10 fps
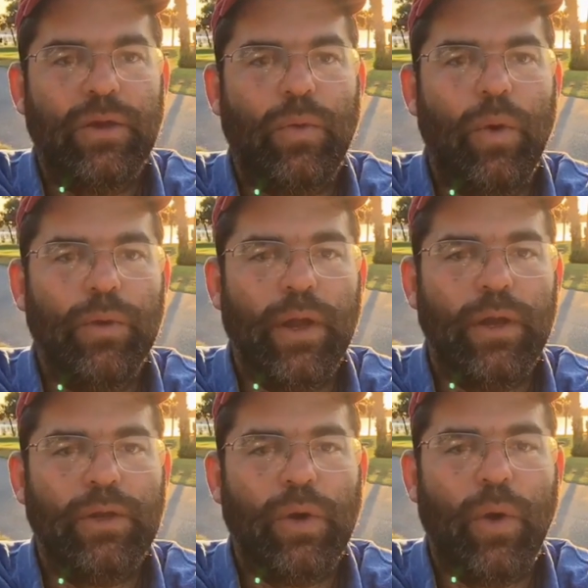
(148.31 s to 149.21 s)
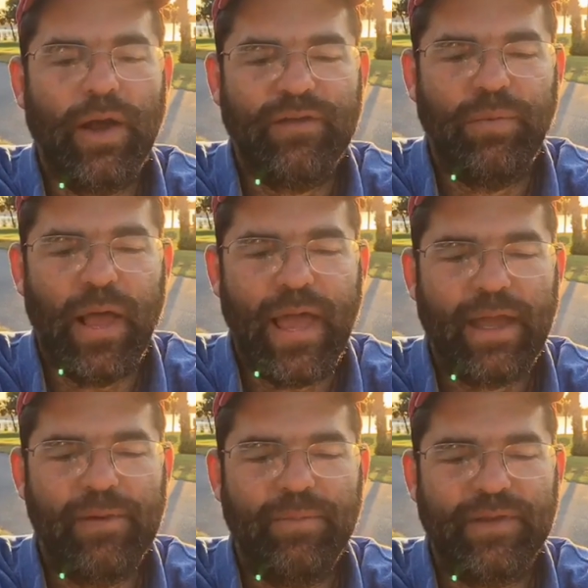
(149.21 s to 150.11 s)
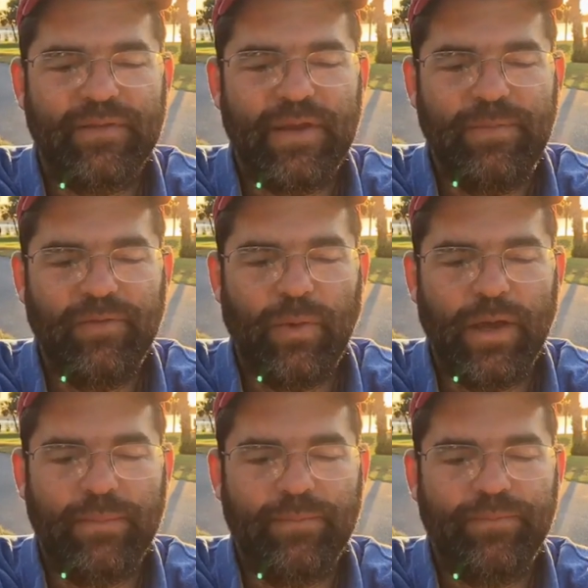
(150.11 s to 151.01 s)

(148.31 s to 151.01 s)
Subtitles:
quote, talks black but sleeps white.